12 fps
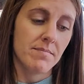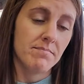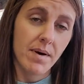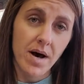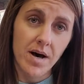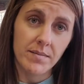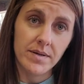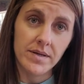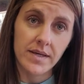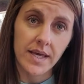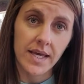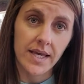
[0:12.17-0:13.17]
Bob
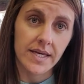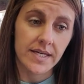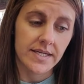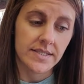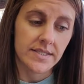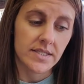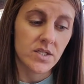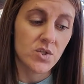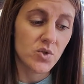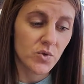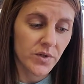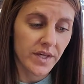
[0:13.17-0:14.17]
and
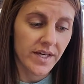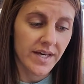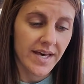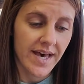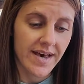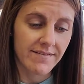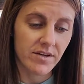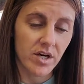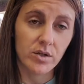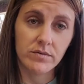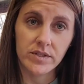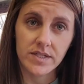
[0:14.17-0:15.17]
Julia have gone
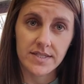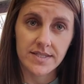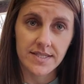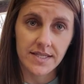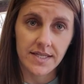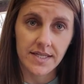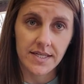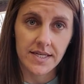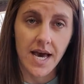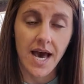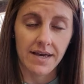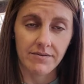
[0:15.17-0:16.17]
over to see
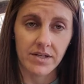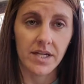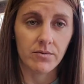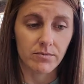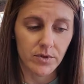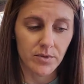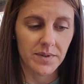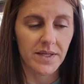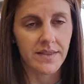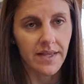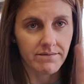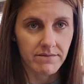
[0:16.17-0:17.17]
Ivan and Ruby.
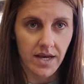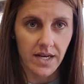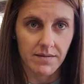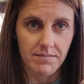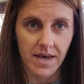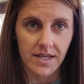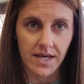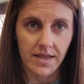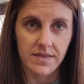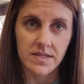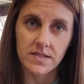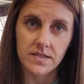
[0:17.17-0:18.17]
They kind of met at
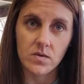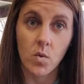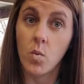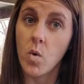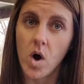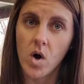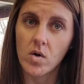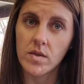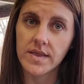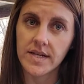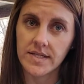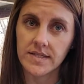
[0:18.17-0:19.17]
this wall
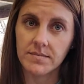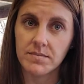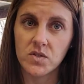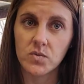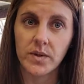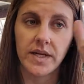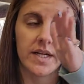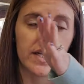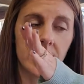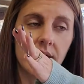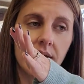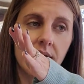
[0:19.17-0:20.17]
that is in
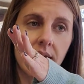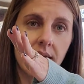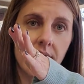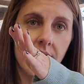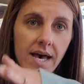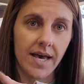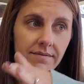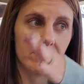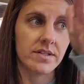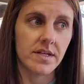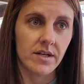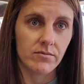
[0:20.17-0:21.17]
between
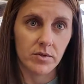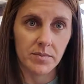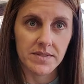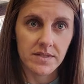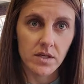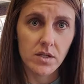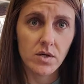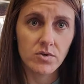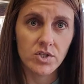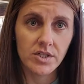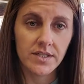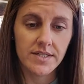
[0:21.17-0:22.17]
Ivan and Ruby's
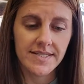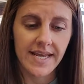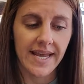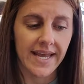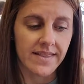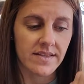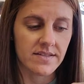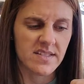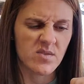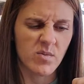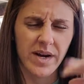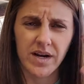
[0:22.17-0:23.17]
enclosures, and this is
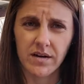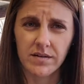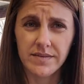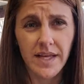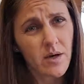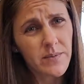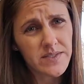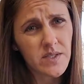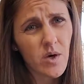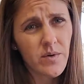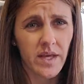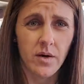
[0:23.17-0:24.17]
where they always go
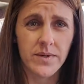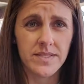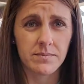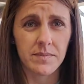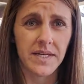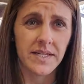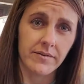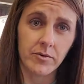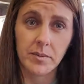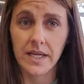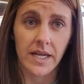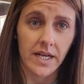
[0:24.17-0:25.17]
and they always meet, and
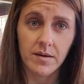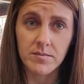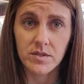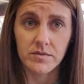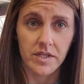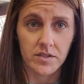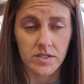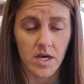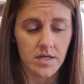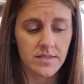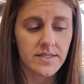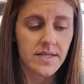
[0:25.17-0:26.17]
everybody kind of comes over here and talks.